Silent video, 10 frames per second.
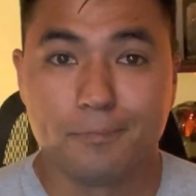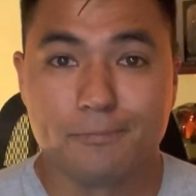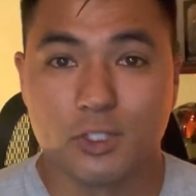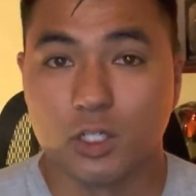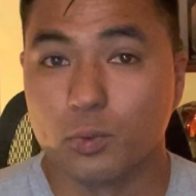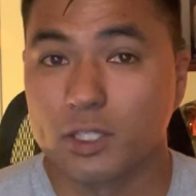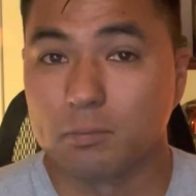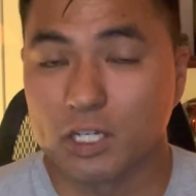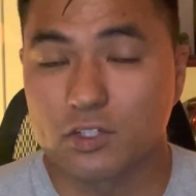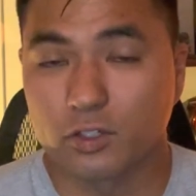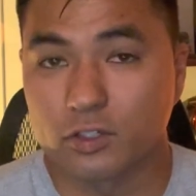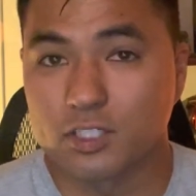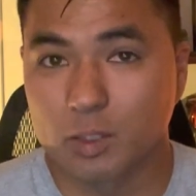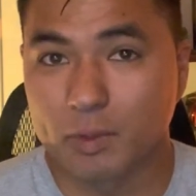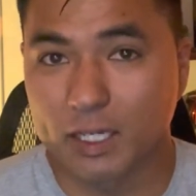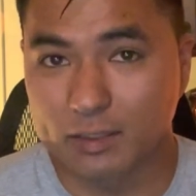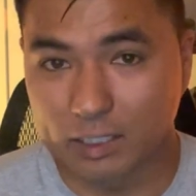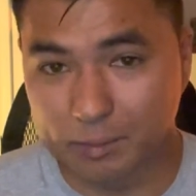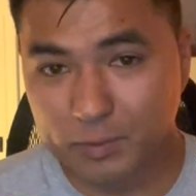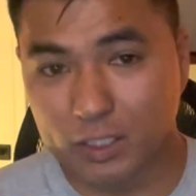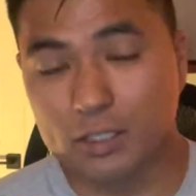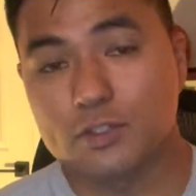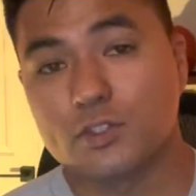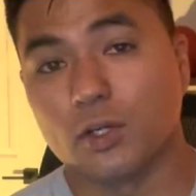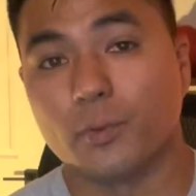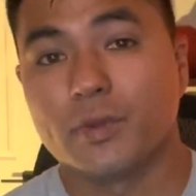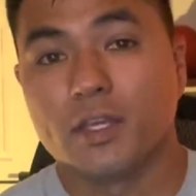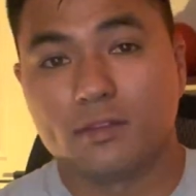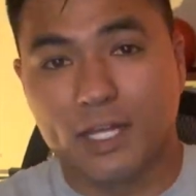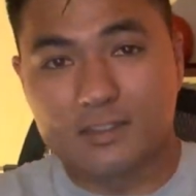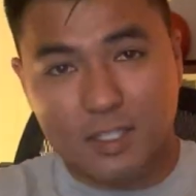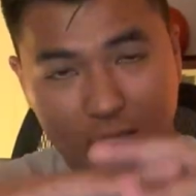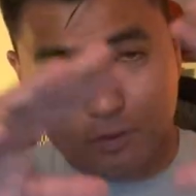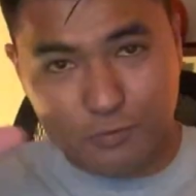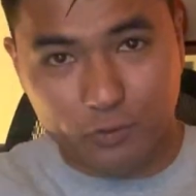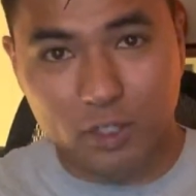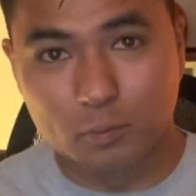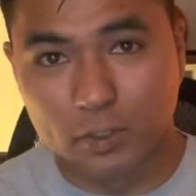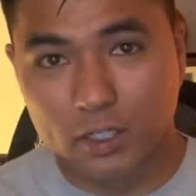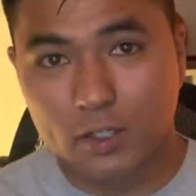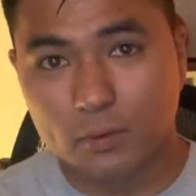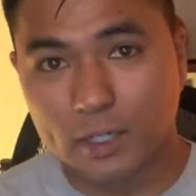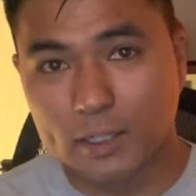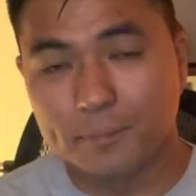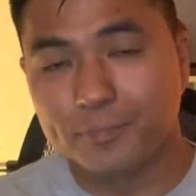We can make sure you're set up ahead of time. Okay, so that's kind of the framework, right?